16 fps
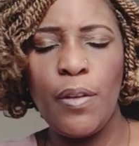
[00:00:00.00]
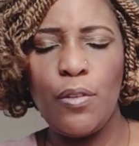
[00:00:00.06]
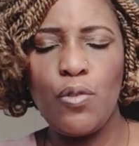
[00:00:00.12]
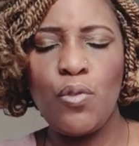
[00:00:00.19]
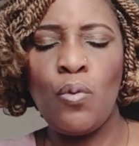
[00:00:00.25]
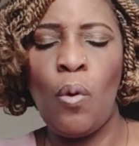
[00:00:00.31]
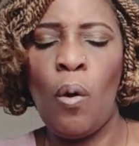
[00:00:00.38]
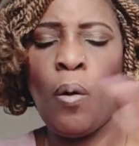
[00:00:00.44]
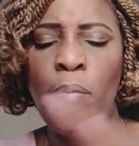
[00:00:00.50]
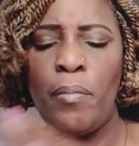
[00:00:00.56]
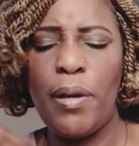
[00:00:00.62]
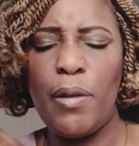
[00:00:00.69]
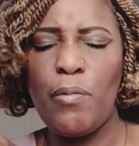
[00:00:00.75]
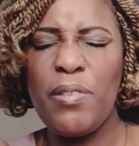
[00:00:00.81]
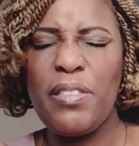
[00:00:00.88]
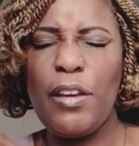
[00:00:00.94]
to all
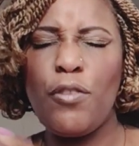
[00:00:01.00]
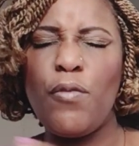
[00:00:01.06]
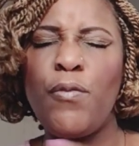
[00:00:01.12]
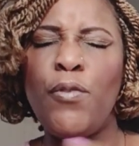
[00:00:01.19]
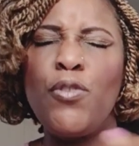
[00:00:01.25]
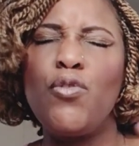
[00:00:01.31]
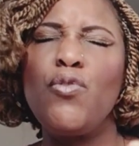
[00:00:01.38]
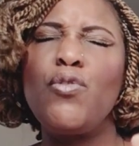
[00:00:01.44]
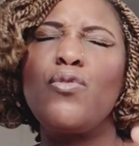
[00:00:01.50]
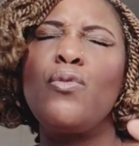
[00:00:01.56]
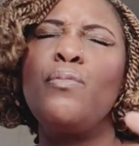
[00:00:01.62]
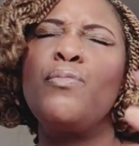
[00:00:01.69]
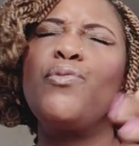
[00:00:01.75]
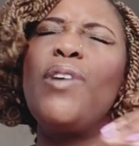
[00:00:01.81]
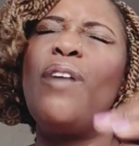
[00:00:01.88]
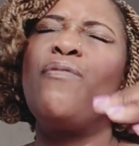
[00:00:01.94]
men. We thank you for those
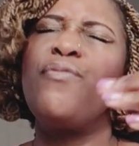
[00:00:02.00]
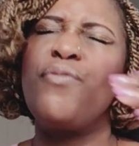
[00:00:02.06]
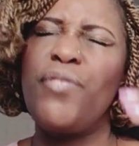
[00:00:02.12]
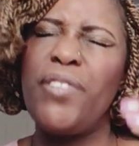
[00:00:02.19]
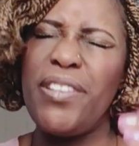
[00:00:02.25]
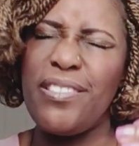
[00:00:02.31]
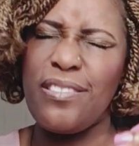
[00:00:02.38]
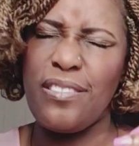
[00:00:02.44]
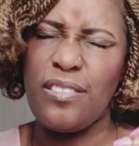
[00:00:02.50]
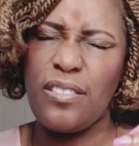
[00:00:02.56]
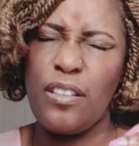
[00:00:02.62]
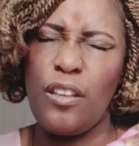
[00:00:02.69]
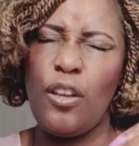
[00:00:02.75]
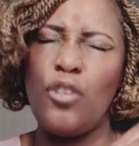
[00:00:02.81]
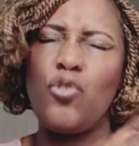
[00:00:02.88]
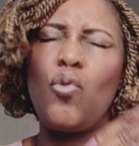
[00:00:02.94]
whom you have raised
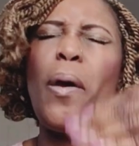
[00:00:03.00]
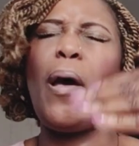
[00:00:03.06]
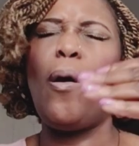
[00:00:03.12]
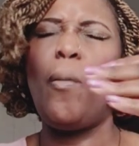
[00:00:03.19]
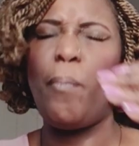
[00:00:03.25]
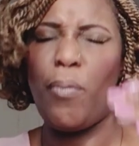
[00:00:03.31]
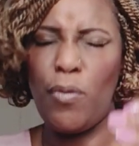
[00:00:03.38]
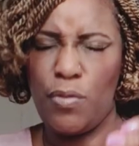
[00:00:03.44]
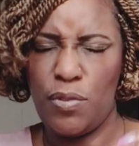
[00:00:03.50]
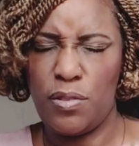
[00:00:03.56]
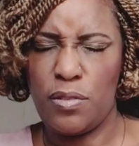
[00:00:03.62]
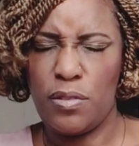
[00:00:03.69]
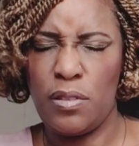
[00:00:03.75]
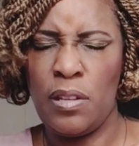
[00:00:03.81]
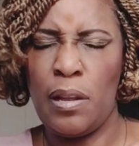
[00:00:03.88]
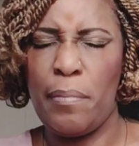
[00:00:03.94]
to help
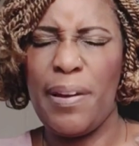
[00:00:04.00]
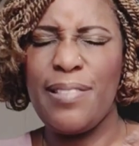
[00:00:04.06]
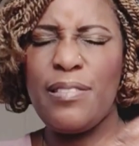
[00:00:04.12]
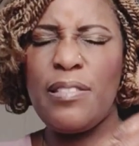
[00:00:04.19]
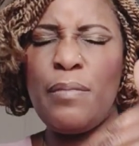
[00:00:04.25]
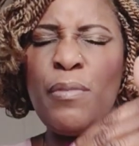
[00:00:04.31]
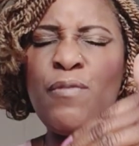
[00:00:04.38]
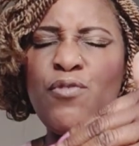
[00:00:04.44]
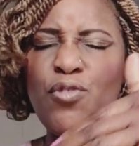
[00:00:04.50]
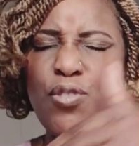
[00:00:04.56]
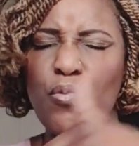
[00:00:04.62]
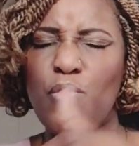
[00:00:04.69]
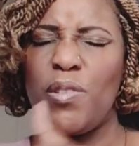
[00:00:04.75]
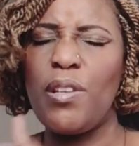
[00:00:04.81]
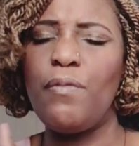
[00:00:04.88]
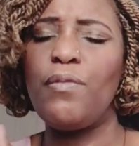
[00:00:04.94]
us. In the mighty name of
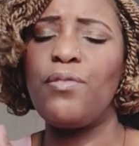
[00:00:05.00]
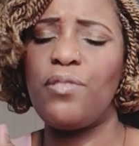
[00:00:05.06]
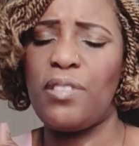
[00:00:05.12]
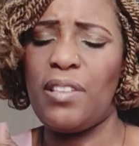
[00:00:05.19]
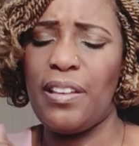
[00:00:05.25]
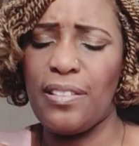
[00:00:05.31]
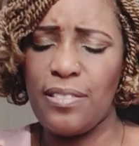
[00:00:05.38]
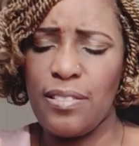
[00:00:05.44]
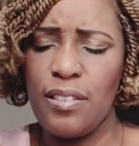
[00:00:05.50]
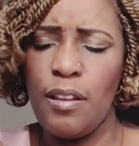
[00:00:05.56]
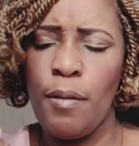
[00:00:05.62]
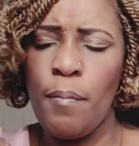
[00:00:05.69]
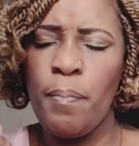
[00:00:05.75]
Jesus, we give you thanks.